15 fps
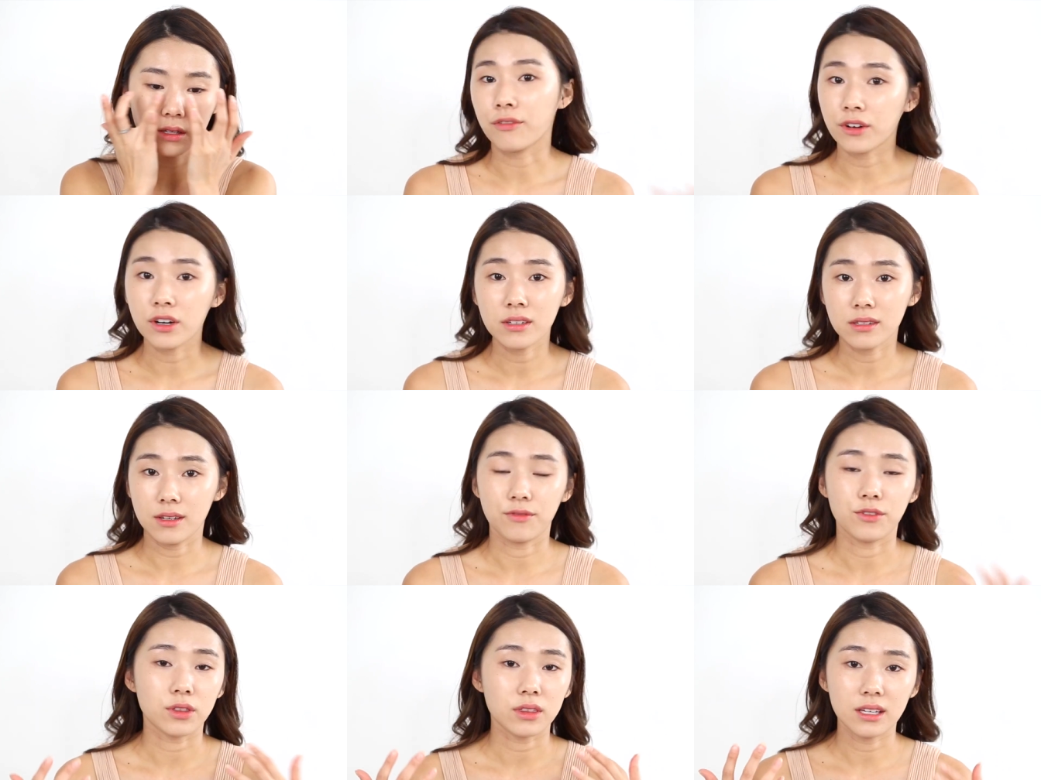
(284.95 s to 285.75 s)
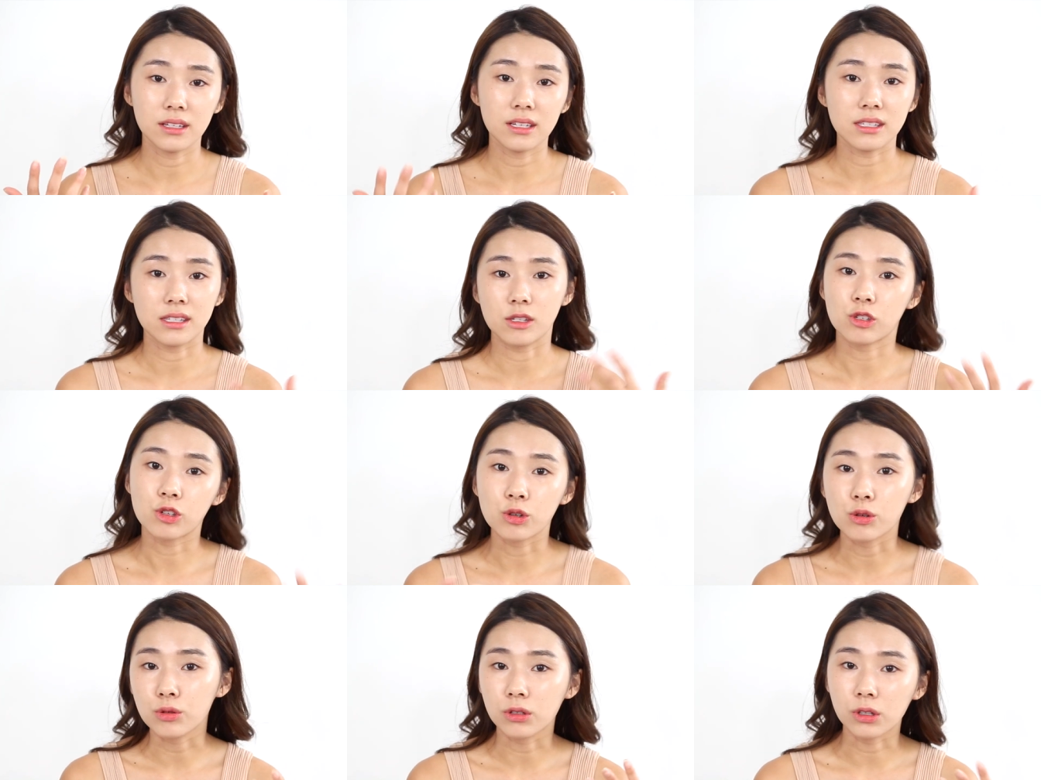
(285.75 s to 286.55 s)
of course if you think this is
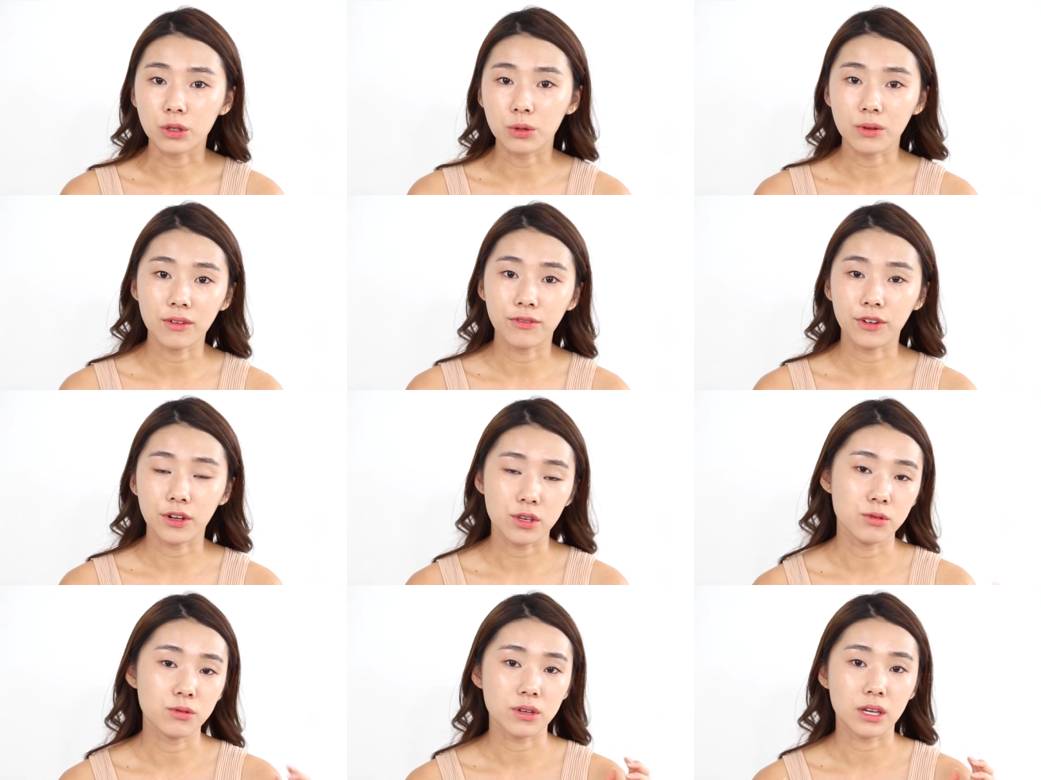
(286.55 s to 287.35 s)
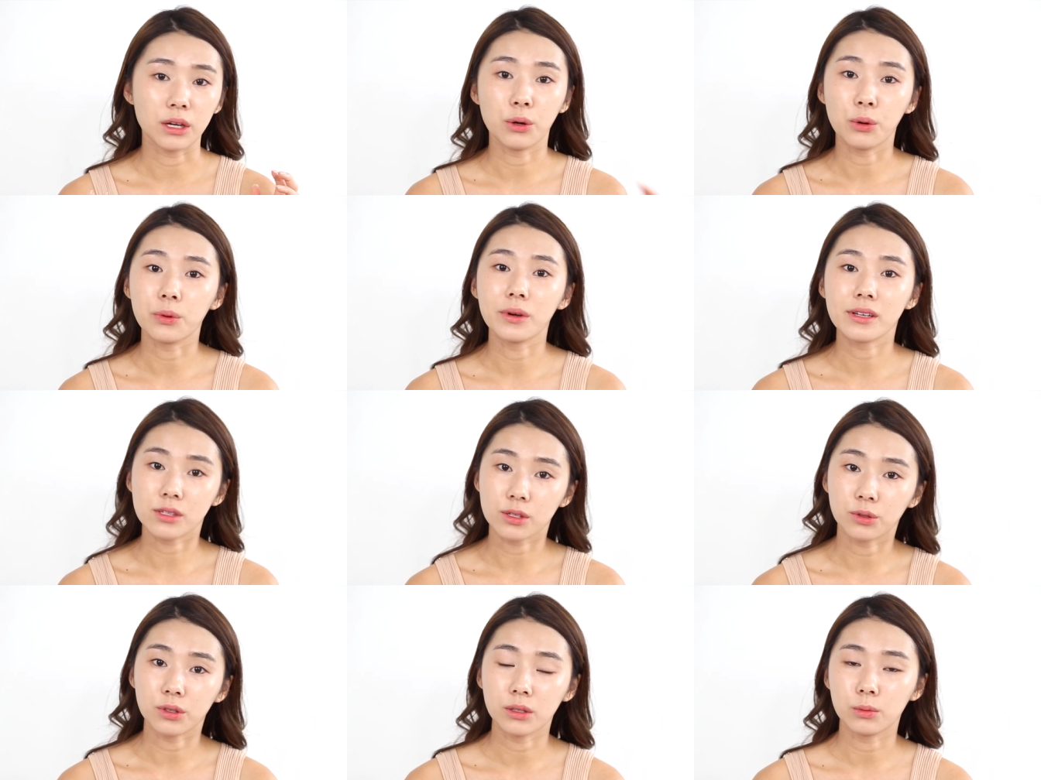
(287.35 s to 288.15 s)
too glowy for you you can
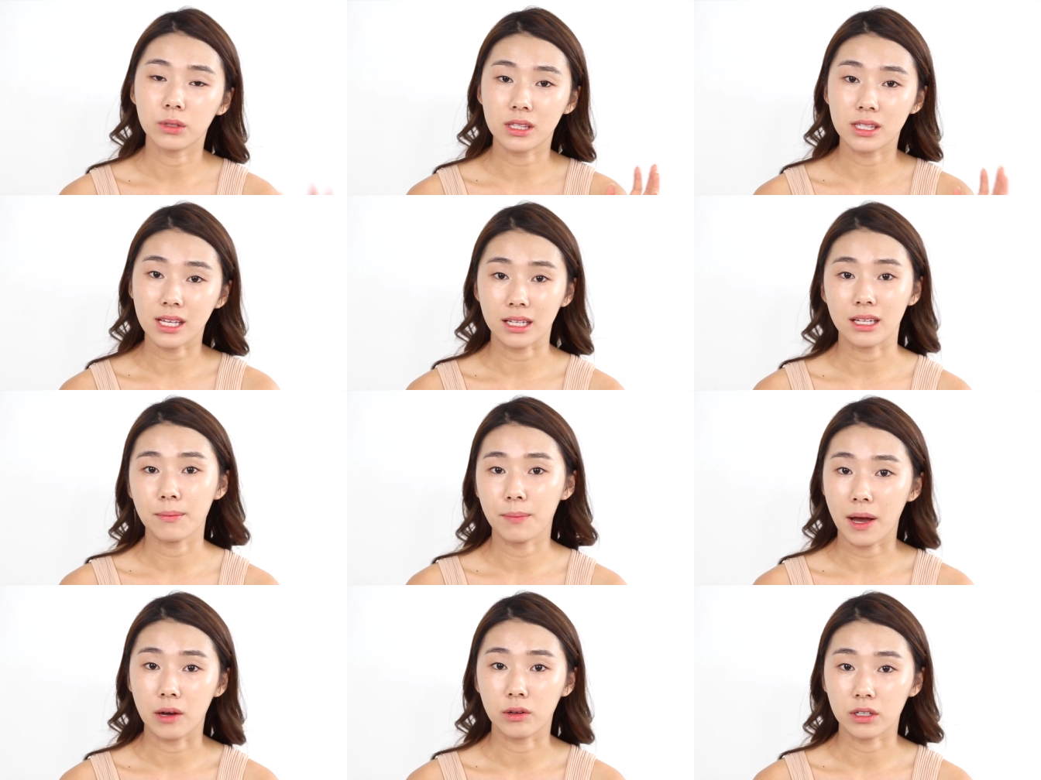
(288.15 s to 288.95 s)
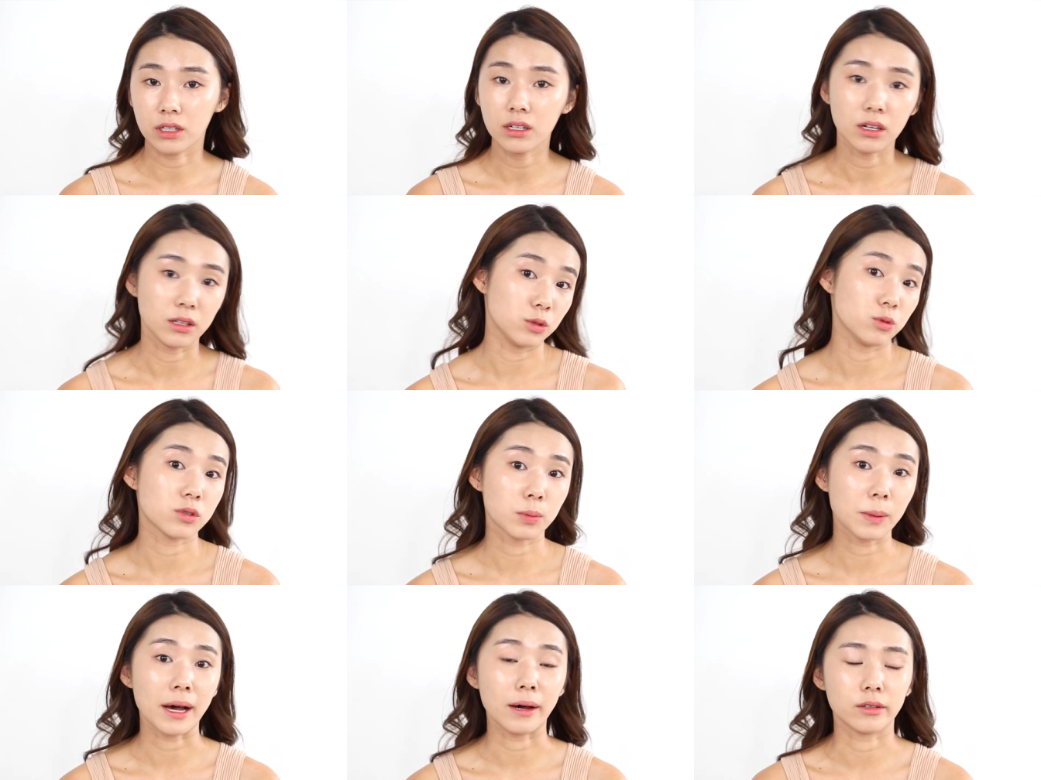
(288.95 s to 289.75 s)
always go in with setting powder or
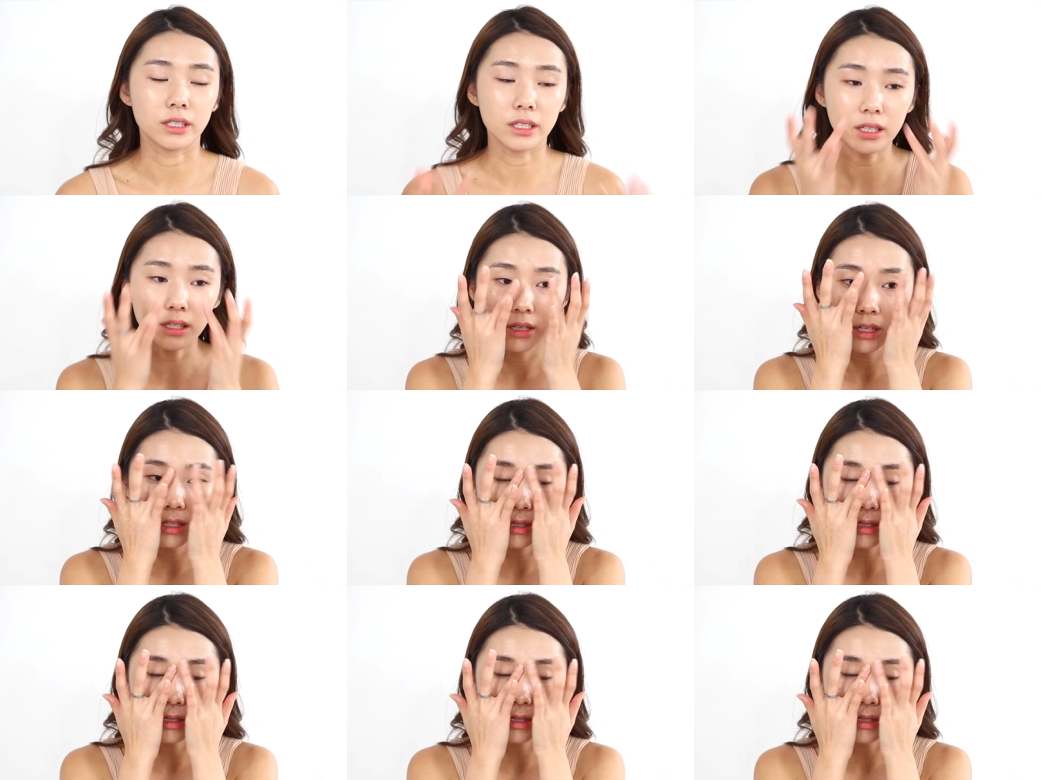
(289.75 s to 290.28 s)
loose powder